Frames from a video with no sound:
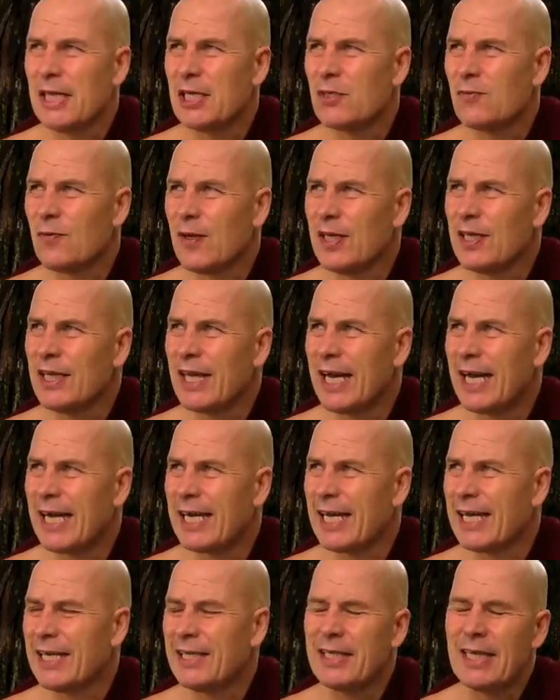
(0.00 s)
it's
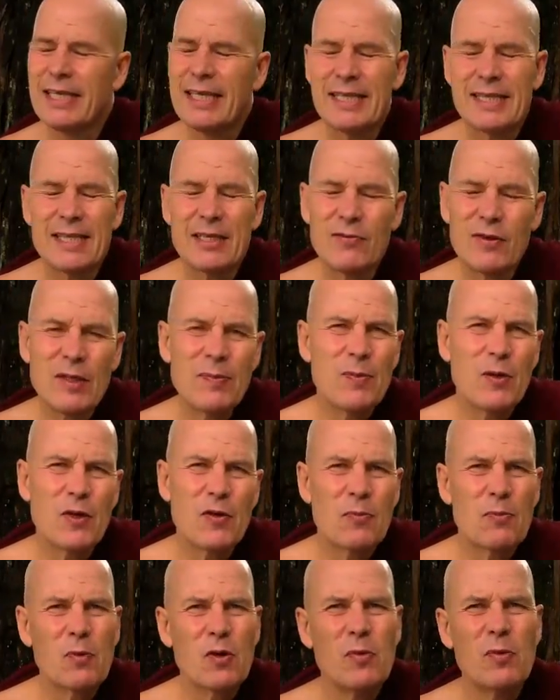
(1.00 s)
viññana that in the
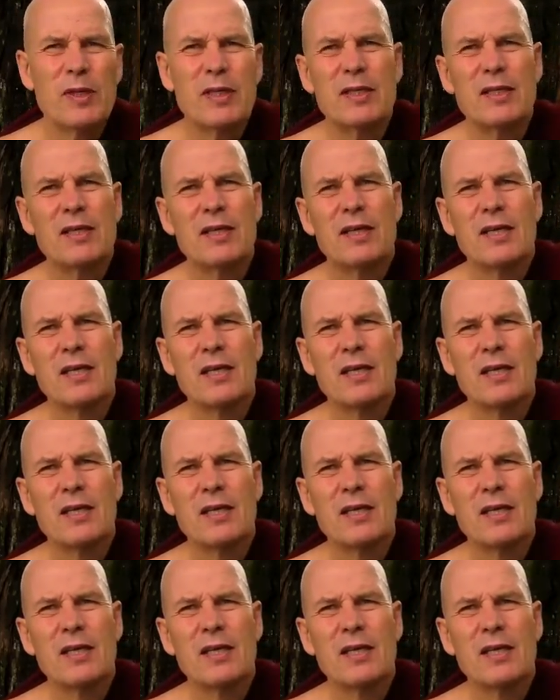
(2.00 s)
rebirth moment